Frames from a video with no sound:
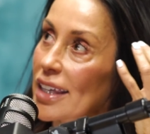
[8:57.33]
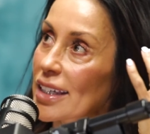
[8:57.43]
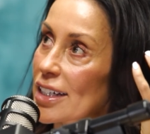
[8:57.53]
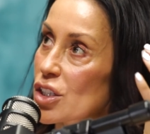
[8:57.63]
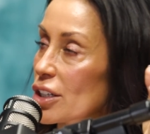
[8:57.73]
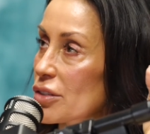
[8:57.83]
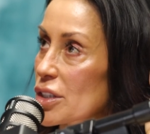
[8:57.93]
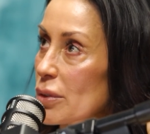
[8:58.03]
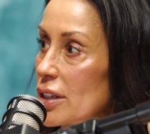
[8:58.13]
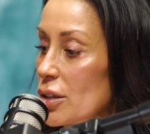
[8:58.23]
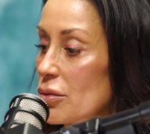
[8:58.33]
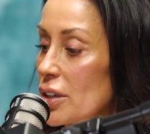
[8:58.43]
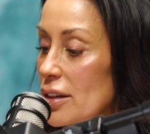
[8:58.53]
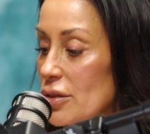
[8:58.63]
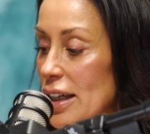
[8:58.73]
I think I shared this with you
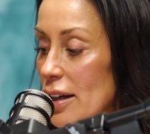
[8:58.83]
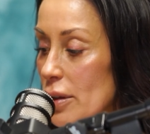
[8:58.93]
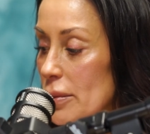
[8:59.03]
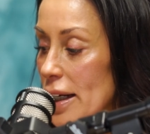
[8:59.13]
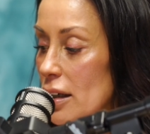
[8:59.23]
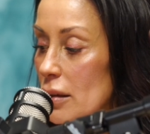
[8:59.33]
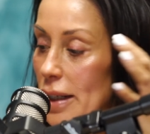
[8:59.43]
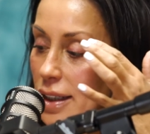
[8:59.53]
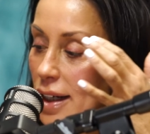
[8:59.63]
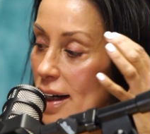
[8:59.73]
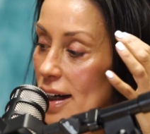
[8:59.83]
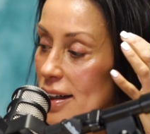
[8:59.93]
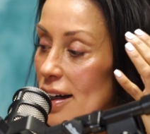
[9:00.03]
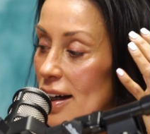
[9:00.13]
the other day when I'm like, oh my God,